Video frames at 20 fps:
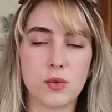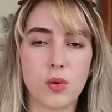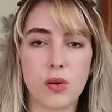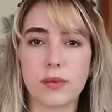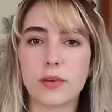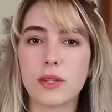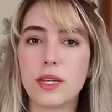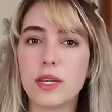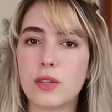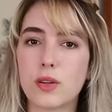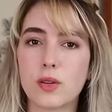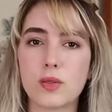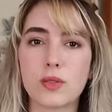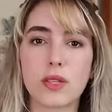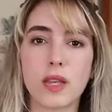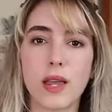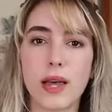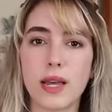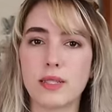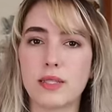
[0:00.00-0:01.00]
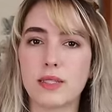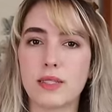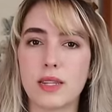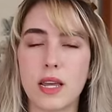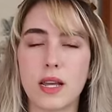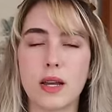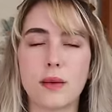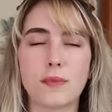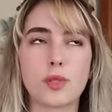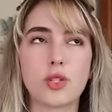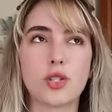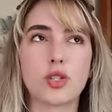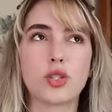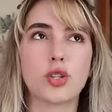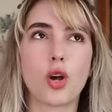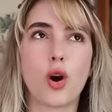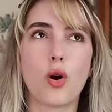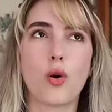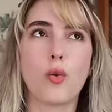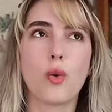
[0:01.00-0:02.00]
normally those lights take up
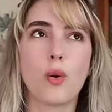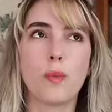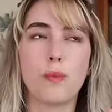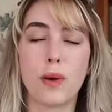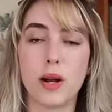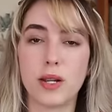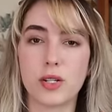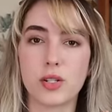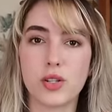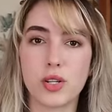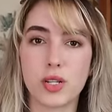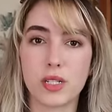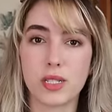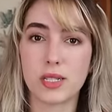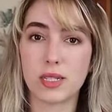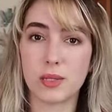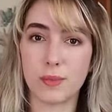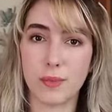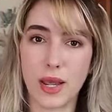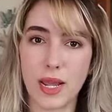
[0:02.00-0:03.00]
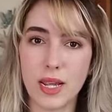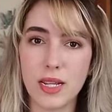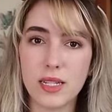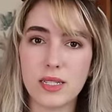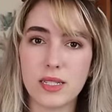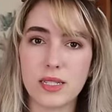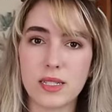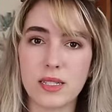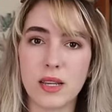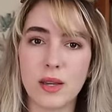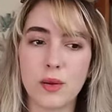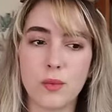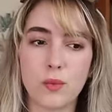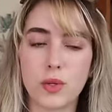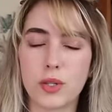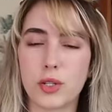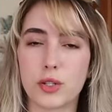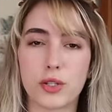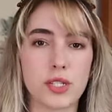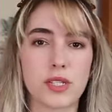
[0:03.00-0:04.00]
so much space
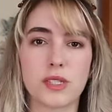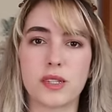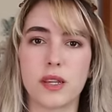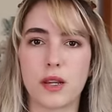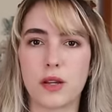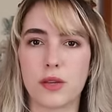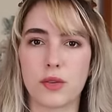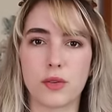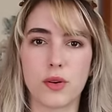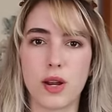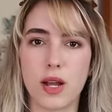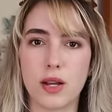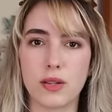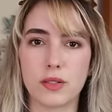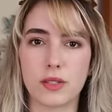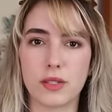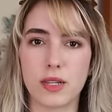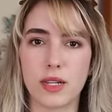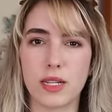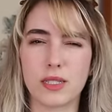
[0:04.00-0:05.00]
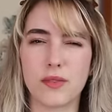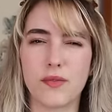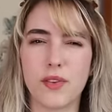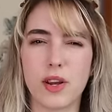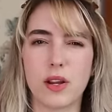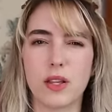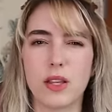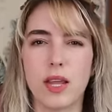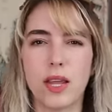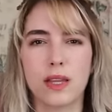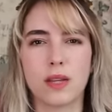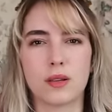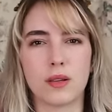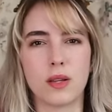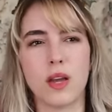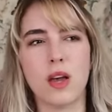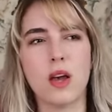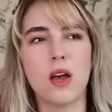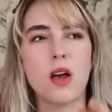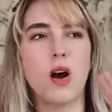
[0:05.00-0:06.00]
when they're just sitting on the ground. It's a very like
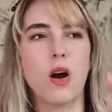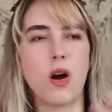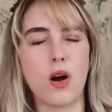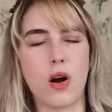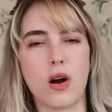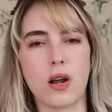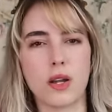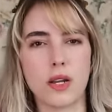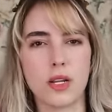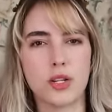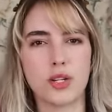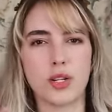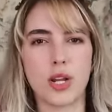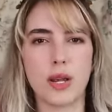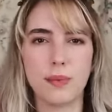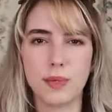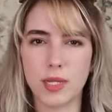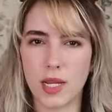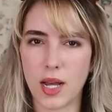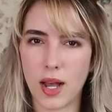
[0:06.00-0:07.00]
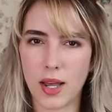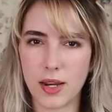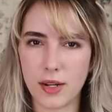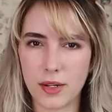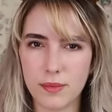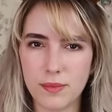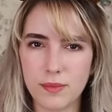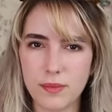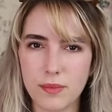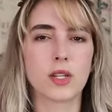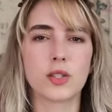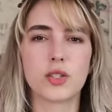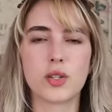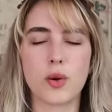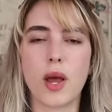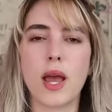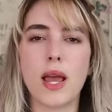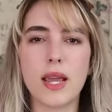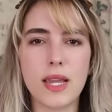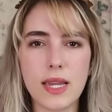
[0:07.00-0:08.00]
odd shaped item.
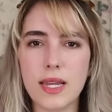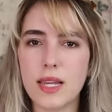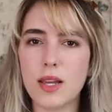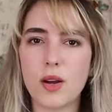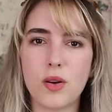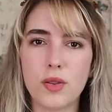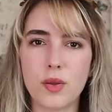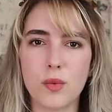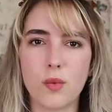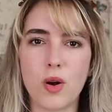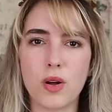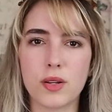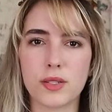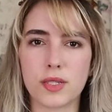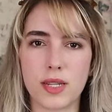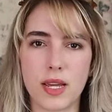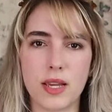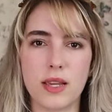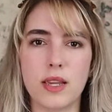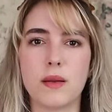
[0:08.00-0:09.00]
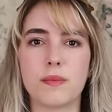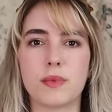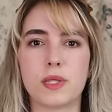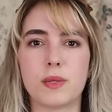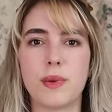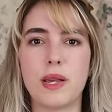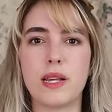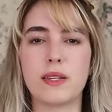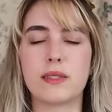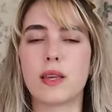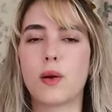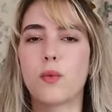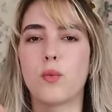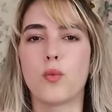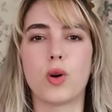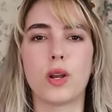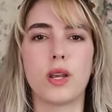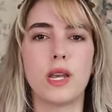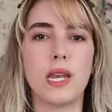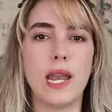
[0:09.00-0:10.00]
So hanging it on the wall is taking up space that
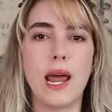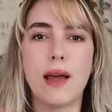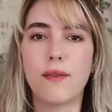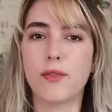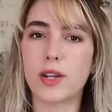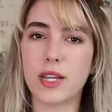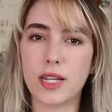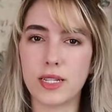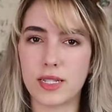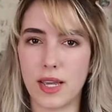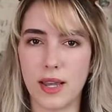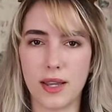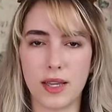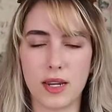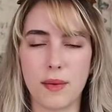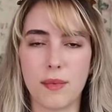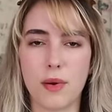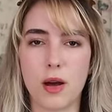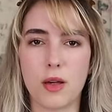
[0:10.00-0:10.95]
would never get taken up